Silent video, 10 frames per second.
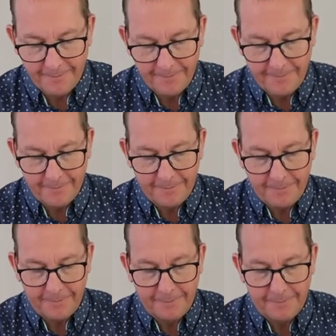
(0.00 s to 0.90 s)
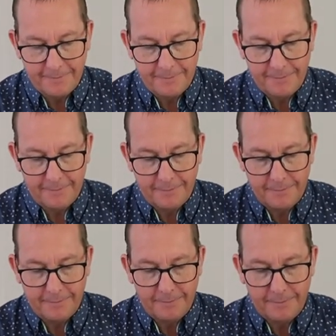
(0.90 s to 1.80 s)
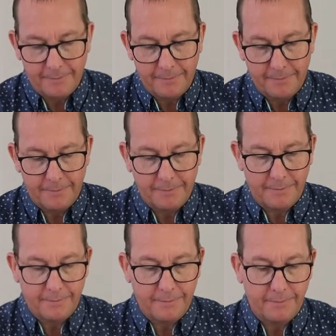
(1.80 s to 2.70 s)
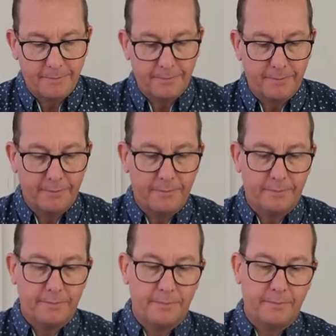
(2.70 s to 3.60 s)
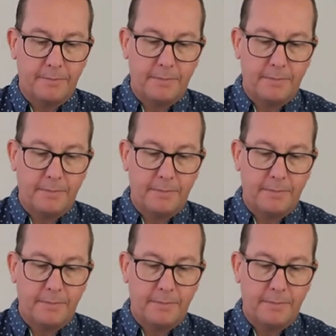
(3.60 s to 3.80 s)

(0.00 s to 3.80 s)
[no speech]